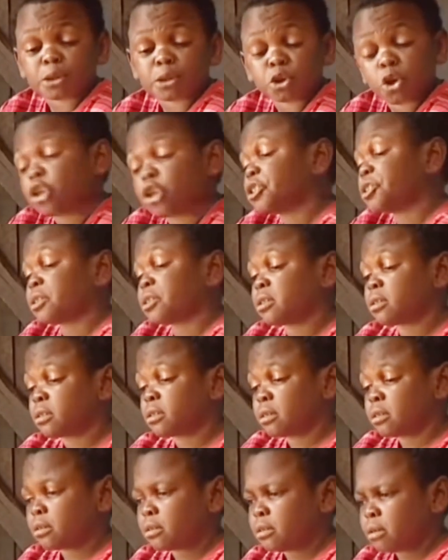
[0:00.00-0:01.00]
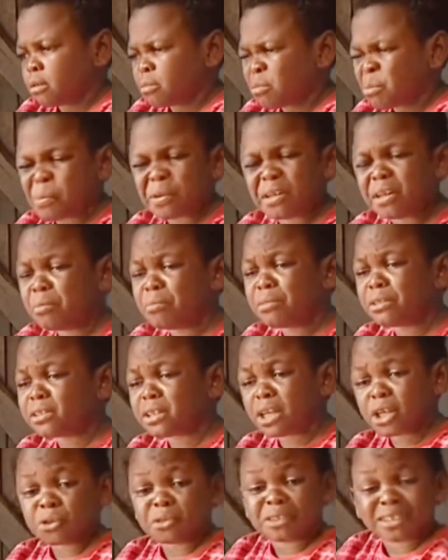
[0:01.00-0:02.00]
There are some Nollywood
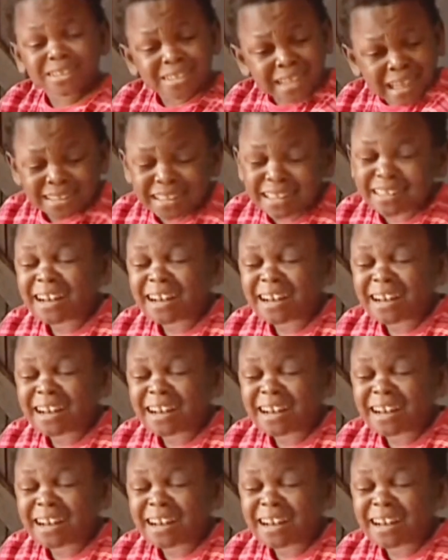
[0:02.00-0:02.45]
actors who are well